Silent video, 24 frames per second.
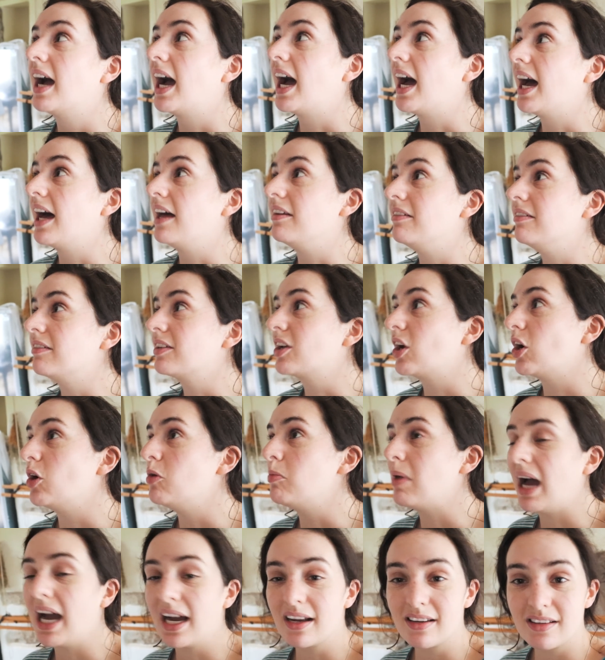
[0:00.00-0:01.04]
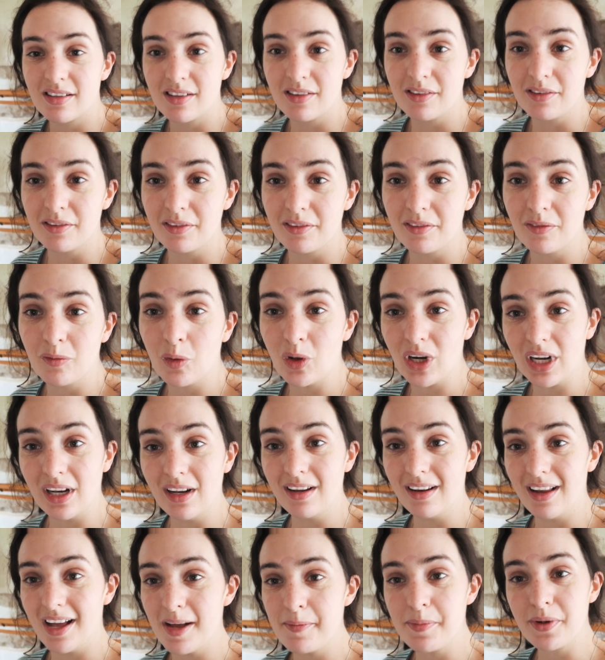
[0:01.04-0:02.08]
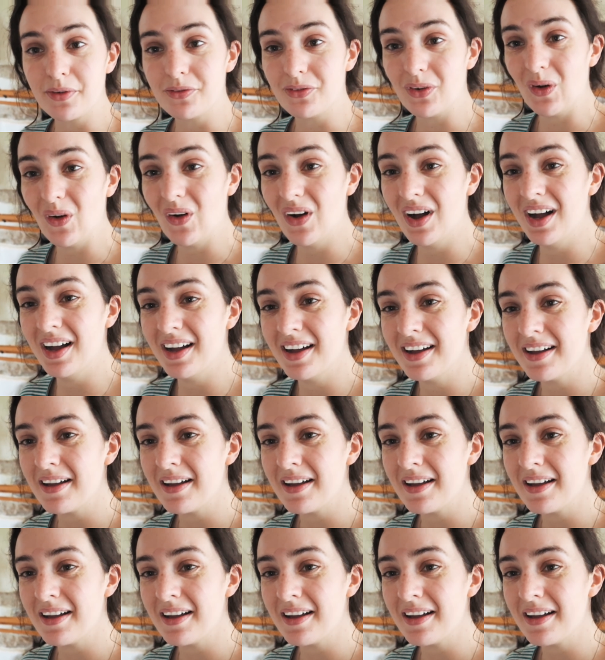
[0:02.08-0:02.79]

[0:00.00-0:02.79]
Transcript: and go back to what it looked like before.